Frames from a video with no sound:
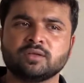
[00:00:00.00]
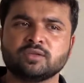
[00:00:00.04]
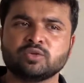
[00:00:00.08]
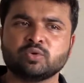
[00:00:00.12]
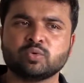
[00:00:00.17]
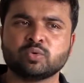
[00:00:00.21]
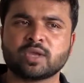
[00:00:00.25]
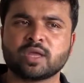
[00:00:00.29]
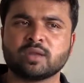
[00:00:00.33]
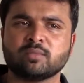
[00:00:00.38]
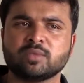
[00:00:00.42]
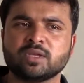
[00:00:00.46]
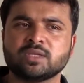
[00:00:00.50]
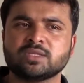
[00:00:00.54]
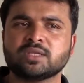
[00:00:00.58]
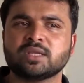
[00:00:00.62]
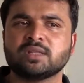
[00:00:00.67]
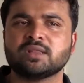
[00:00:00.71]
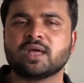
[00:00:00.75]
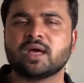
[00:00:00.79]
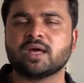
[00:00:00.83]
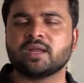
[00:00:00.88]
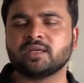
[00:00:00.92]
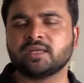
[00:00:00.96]
You can
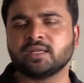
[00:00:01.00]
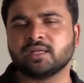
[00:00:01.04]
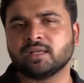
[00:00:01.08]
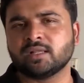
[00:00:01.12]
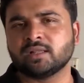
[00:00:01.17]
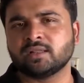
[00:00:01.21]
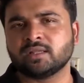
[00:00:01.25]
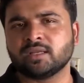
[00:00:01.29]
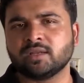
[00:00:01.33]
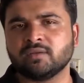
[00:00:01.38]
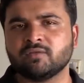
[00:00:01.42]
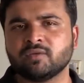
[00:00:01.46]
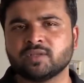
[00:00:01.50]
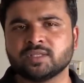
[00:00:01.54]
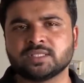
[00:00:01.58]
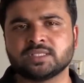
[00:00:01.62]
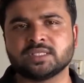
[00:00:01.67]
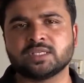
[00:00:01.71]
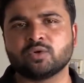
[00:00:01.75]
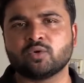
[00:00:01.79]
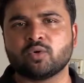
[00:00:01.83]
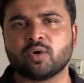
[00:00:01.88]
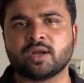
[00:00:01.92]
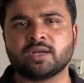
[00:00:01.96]
mention the article
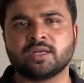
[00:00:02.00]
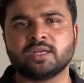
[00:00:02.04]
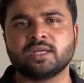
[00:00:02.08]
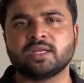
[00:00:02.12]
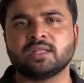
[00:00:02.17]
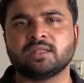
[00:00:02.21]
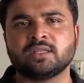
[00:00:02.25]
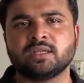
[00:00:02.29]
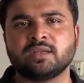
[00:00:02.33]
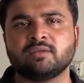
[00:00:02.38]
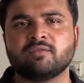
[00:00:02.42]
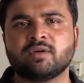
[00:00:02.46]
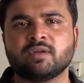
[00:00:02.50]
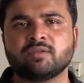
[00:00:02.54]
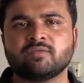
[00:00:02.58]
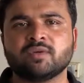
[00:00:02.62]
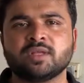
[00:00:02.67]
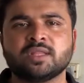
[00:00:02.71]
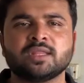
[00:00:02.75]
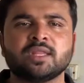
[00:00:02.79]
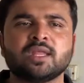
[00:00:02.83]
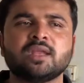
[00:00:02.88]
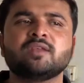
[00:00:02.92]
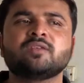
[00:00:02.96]
310, article
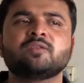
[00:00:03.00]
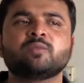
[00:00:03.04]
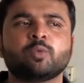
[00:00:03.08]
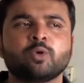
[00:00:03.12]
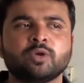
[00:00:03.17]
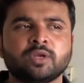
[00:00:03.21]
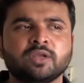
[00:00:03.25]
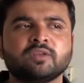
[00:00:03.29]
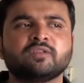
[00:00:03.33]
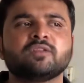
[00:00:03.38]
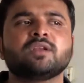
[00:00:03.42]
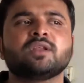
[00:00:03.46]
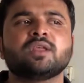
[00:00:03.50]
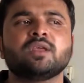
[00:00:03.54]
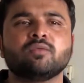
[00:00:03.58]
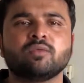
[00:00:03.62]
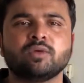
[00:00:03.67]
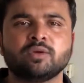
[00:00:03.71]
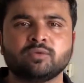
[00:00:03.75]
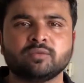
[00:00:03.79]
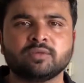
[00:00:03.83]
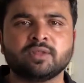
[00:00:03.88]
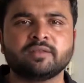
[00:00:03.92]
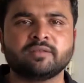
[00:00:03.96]
311, there is protection
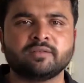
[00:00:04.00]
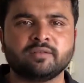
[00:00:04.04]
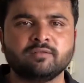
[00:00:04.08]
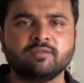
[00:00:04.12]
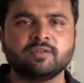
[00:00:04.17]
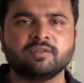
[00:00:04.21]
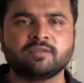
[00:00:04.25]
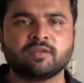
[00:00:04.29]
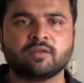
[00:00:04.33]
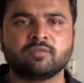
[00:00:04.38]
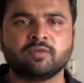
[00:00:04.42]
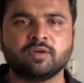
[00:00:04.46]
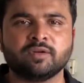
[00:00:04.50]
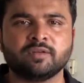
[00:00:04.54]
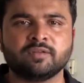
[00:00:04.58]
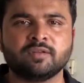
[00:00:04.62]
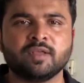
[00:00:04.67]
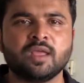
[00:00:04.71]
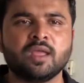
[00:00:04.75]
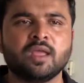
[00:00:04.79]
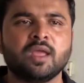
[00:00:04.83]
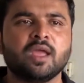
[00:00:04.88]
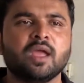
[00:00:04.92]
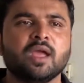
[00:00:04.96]
given to the civil
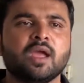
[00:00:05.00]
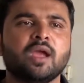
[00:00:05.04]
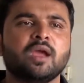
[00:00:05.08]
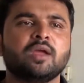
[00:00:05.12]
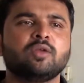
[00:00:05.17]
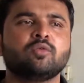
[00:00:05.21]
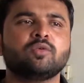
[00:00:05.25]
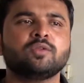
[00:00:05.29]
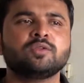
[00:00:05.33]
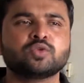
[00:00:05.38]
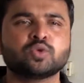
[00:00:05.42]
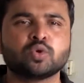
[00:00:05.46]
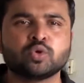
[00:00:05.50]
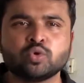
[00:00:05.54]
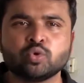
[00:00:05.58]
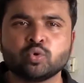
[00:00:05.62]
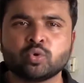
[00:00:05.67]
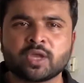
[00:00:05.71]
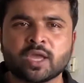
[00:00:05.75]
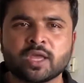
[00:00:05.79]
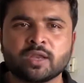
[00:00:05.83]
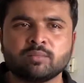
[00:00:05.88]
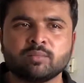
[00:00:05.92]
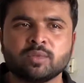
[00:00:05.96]
servants, and also
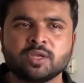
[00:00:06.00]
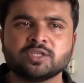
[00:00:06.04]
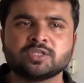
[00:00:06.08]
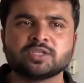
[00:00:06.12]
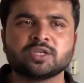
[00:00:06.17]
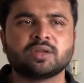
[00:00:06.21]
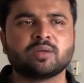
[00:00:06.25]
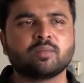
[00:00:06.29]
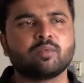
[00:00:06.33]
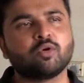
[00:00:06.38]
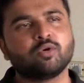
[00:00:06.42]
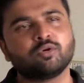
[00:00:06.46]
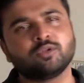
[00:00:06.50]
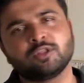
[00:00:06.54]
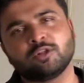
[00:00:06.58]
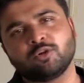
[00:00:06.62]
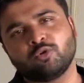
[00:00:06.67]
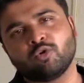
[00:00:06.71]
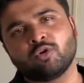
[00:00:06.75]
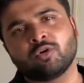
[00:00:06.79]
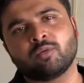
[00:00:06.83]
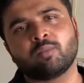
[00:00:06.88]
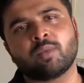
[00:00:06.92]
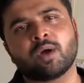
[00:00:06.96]
you can mention about the
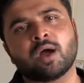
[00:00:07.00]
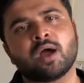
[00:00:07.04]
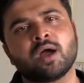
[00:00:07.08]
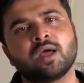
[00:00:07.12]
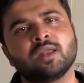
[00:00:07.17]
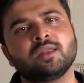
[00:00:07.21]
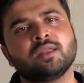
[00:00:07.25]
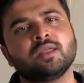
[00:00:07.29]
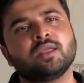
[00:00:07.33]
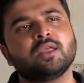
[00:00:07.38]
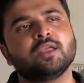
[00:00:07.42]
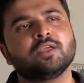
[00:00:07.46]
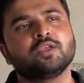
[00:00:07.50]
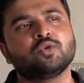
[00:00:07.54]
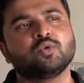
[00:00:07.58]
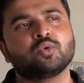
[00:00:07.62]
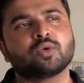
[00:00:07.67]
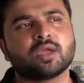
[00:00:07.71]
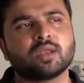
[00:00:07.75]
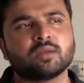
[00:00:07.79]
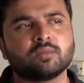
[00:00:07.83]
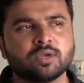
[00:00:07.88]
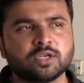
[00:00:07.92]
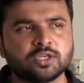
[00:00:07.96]
Lokpal,
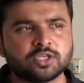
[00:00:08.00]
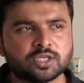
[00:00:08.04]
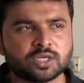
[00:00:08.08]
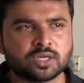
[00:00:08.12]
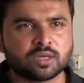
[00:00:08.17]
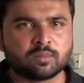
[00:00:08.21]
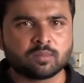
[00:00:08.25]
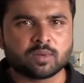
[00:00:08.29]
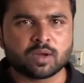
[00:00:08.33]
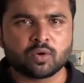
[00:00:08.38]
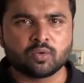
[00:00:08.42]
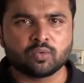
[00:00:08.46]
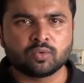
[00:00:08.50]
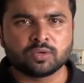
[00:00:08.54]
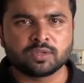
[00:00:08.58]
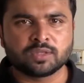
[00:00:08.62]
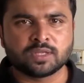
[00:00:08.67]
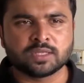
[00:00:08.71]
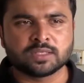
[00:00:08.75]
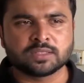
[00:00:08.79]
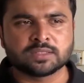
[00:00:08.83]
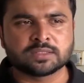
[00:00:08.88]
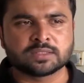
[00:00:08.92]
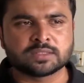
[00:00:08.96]
you can mention
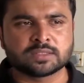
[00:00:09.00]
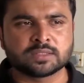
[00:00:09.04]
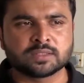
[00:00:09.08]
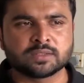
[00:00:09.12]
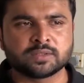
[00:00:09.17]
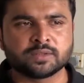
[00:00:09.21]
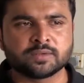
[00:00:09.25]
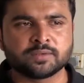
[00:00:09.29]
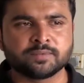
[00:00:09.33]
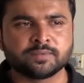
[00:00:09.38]
about this